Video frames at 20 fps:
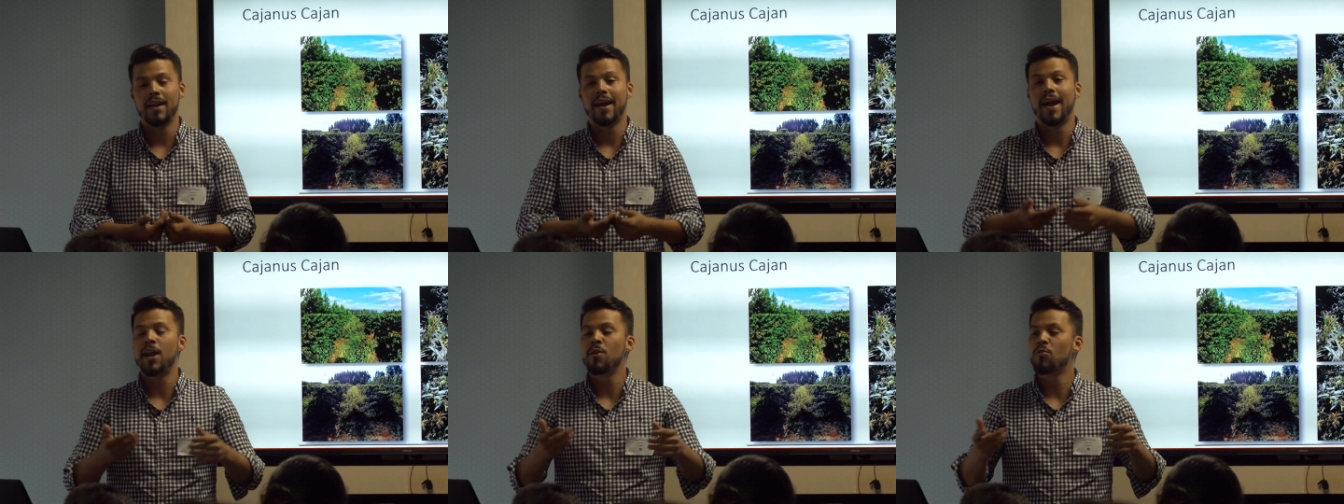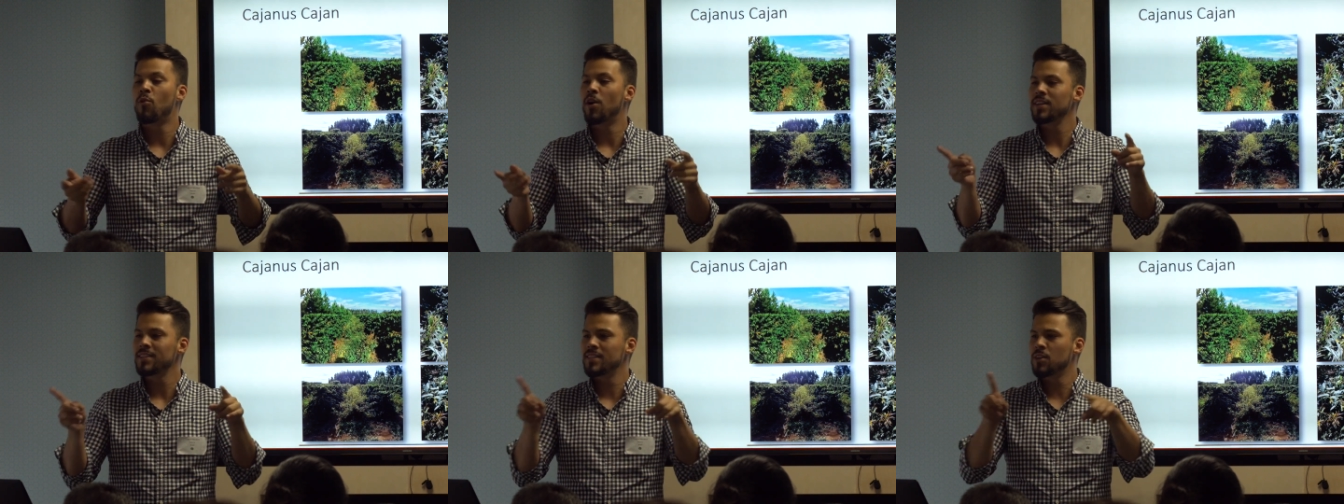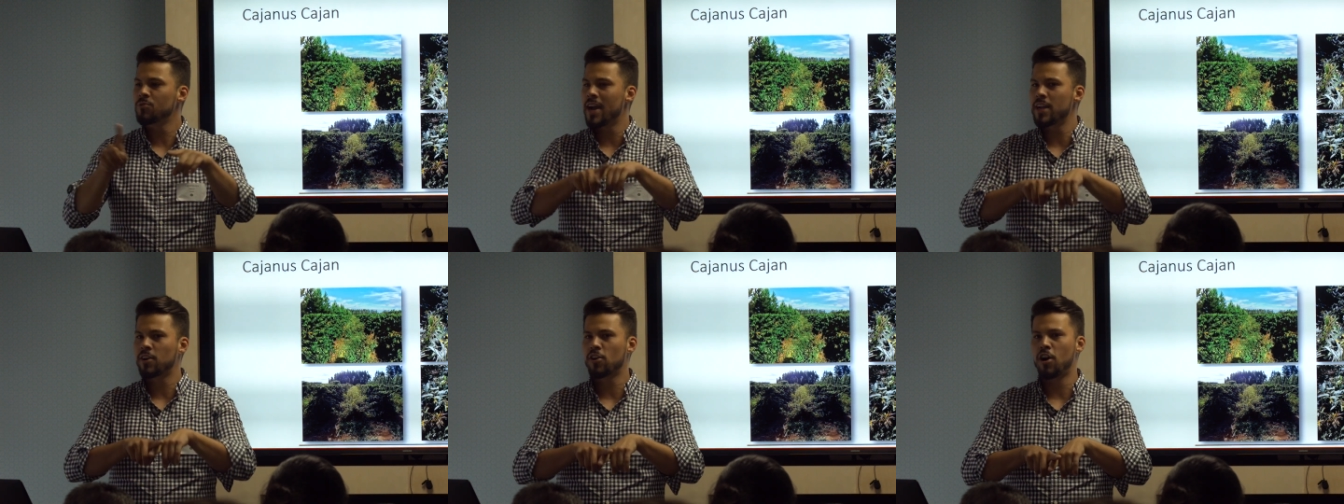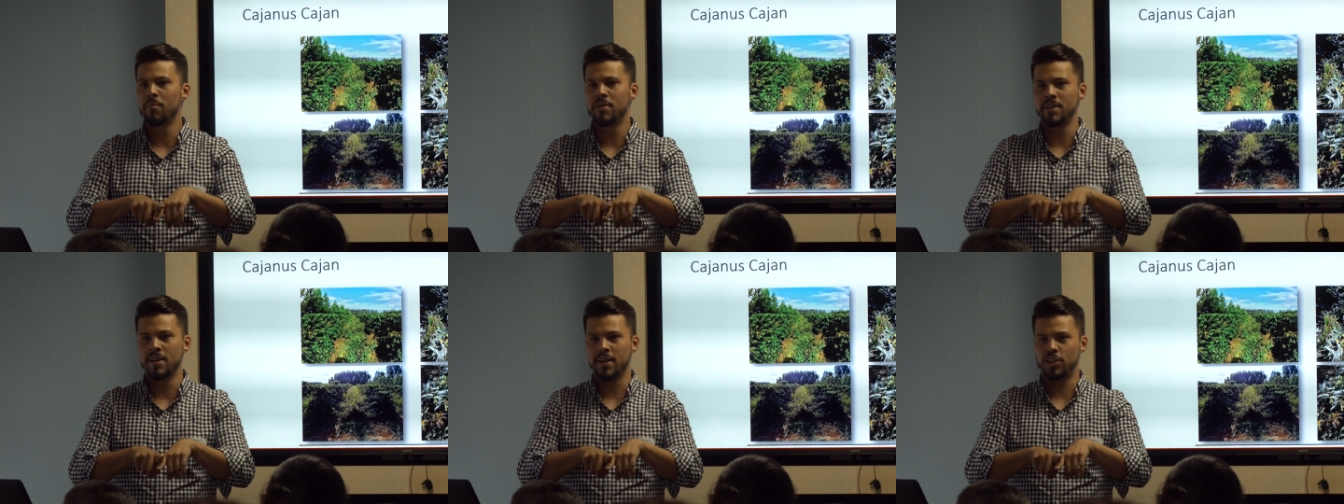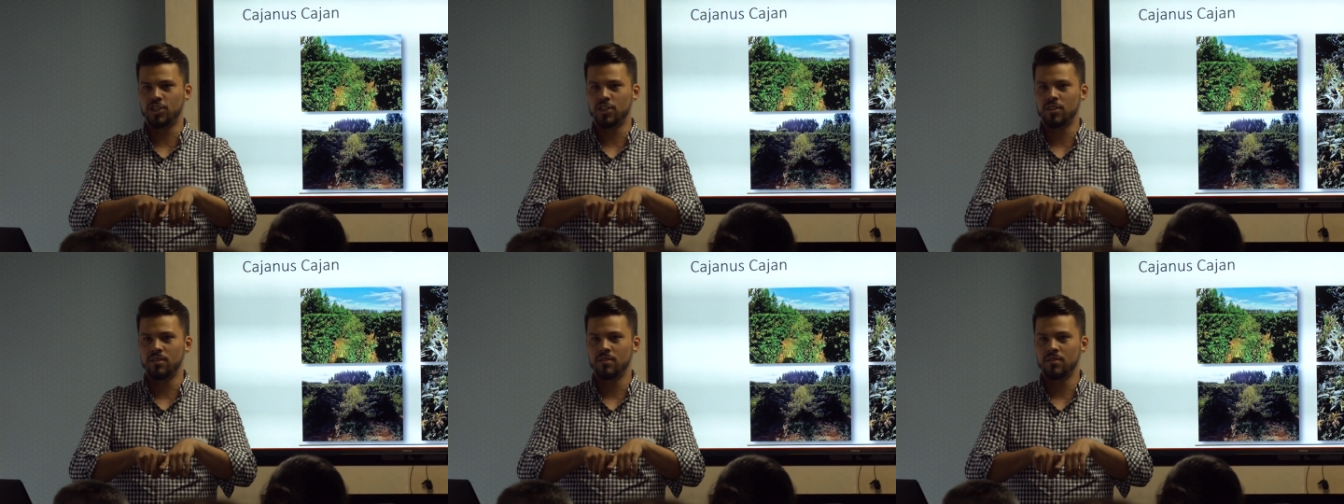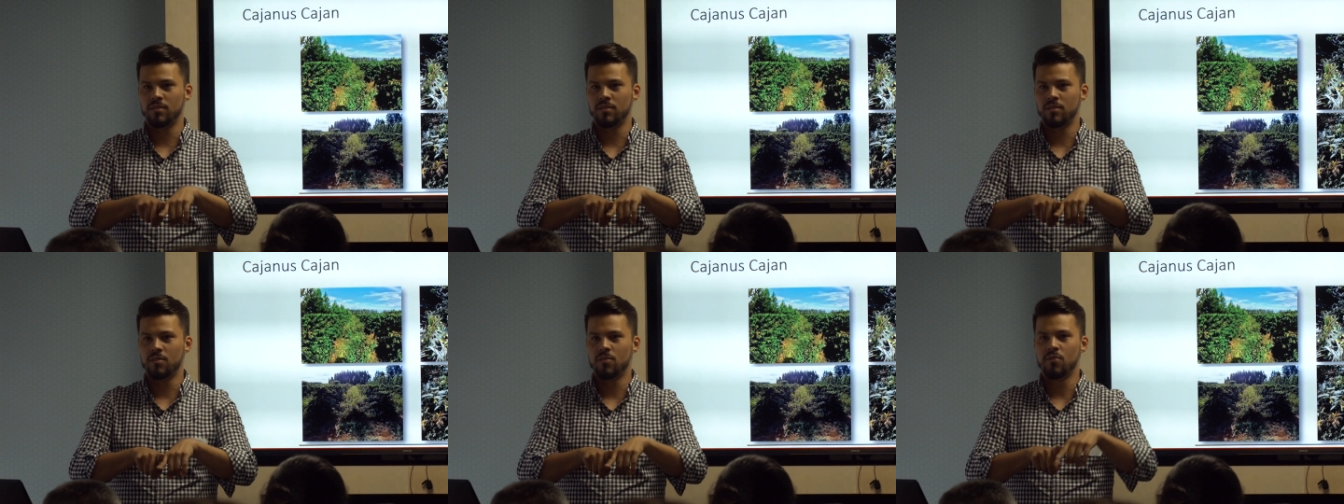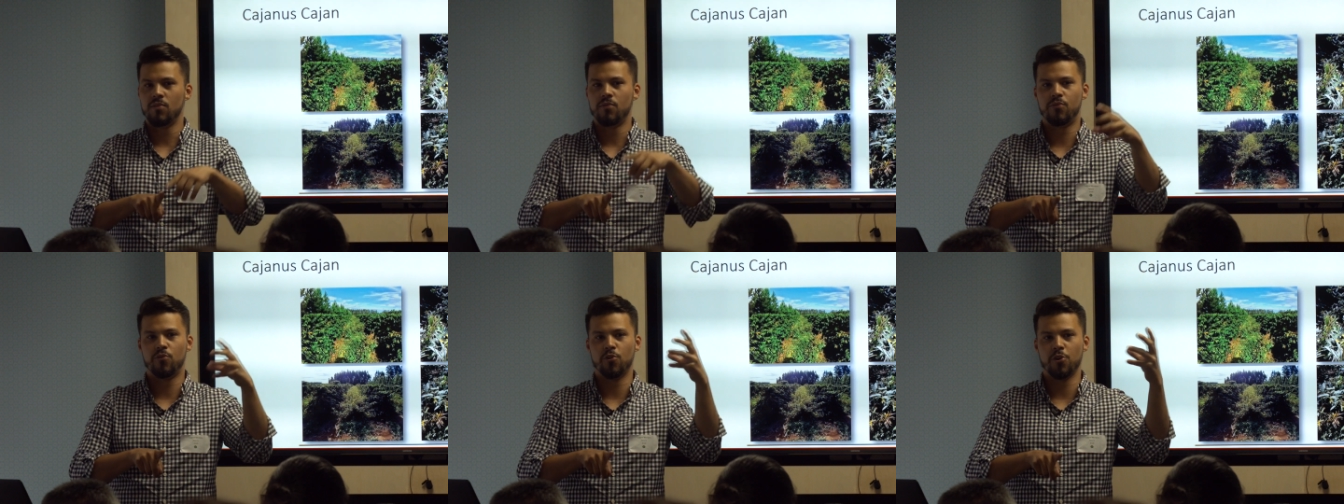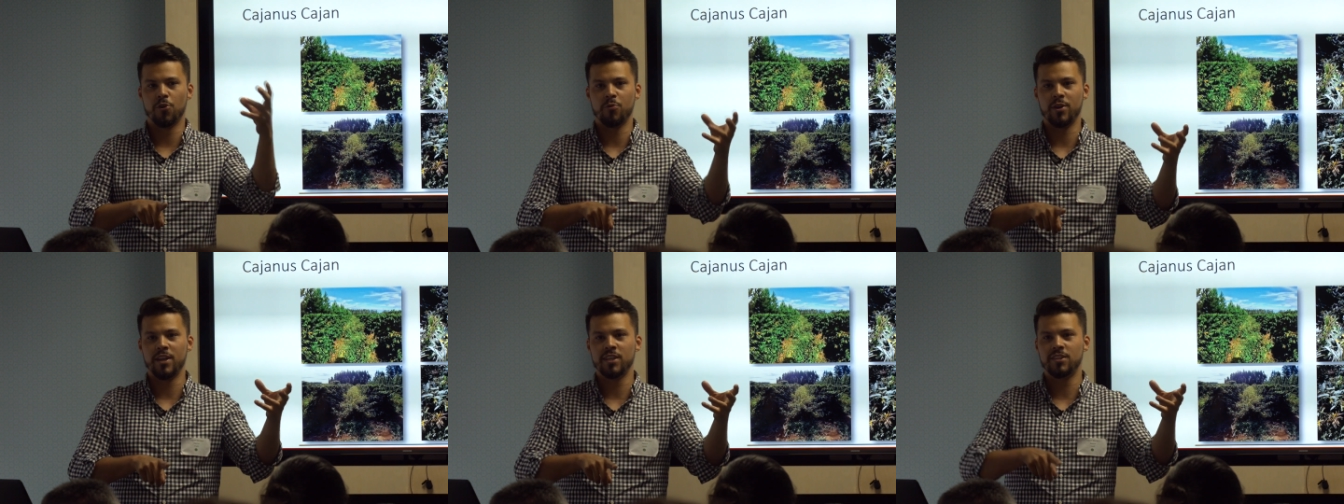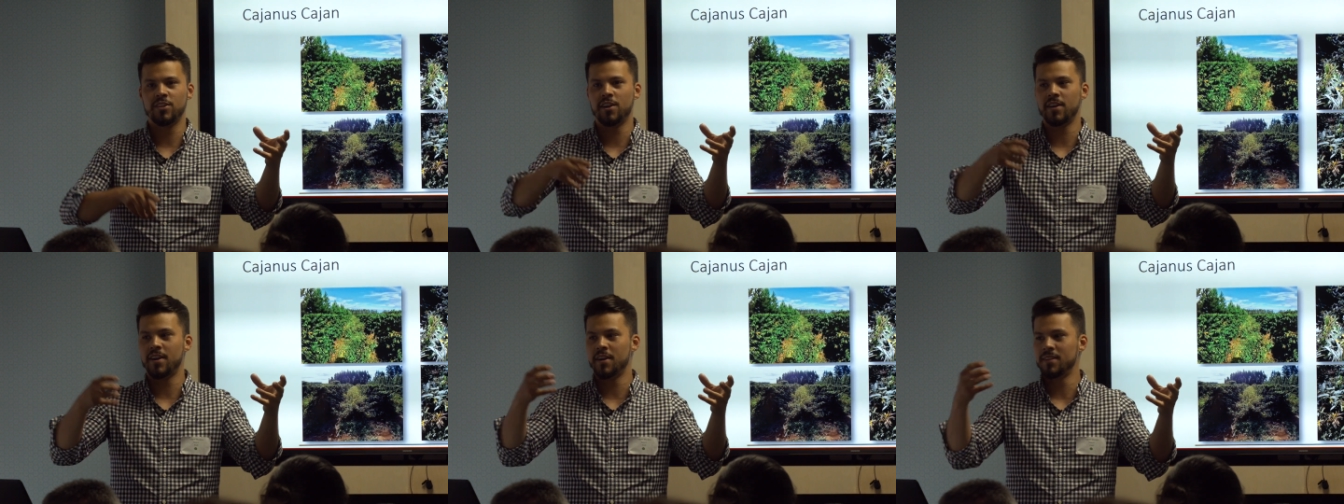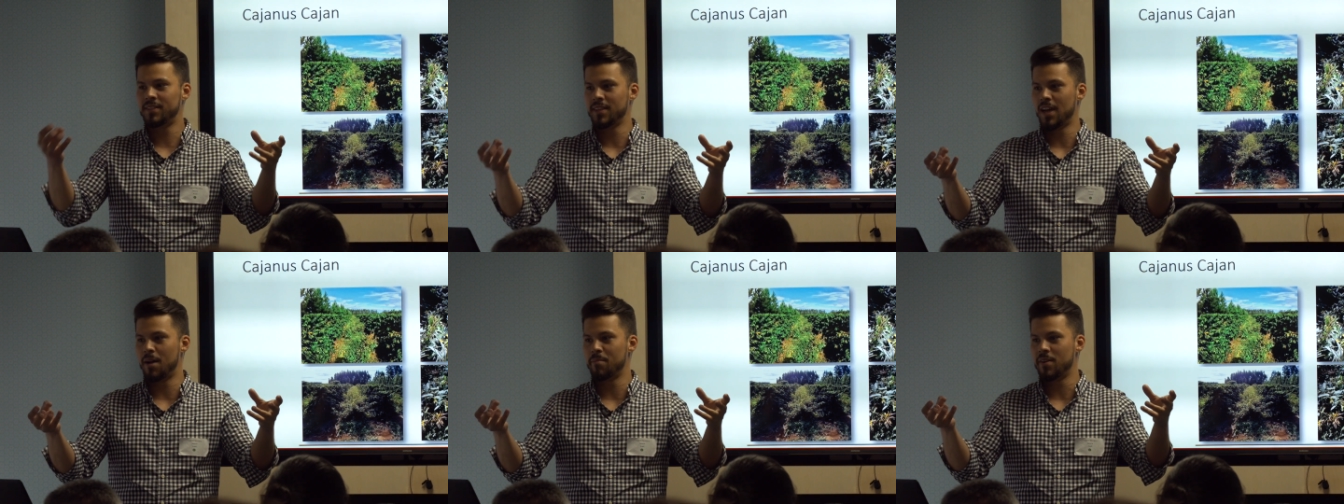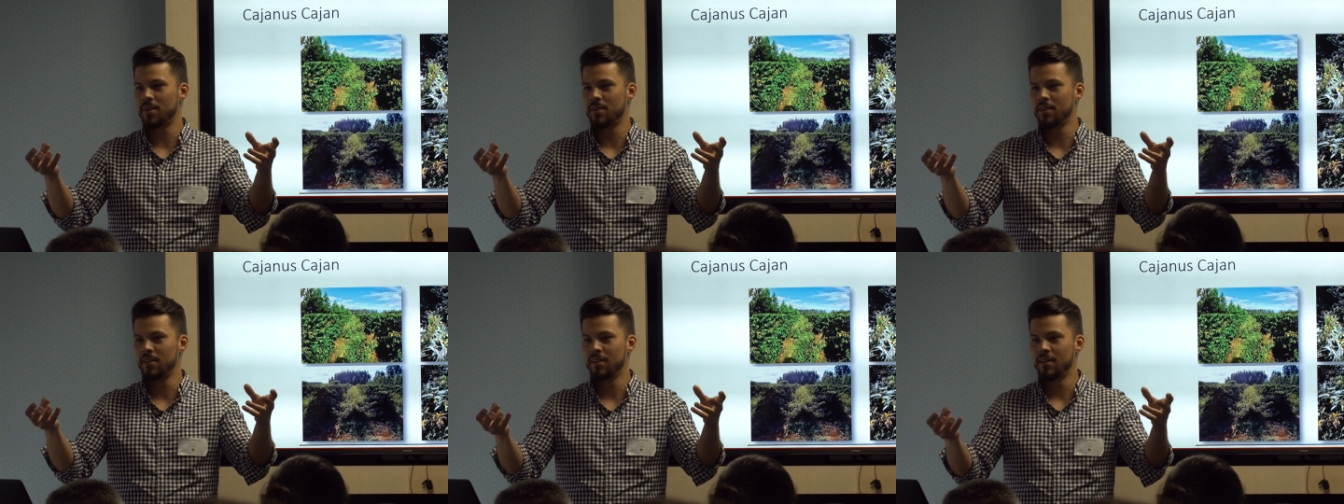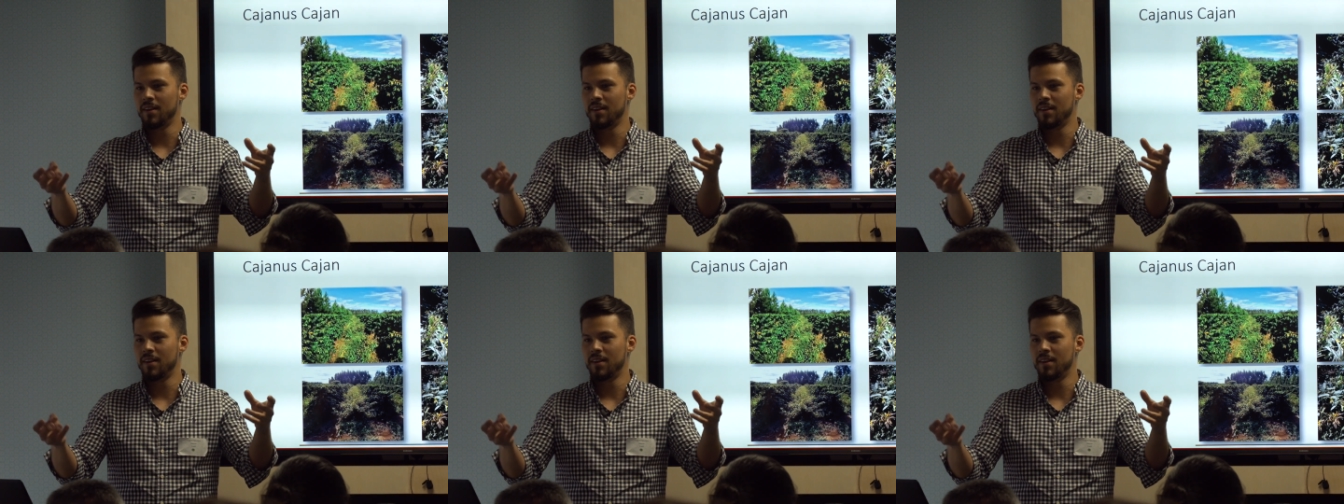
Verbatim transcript: And what is the right combination for winter and summer?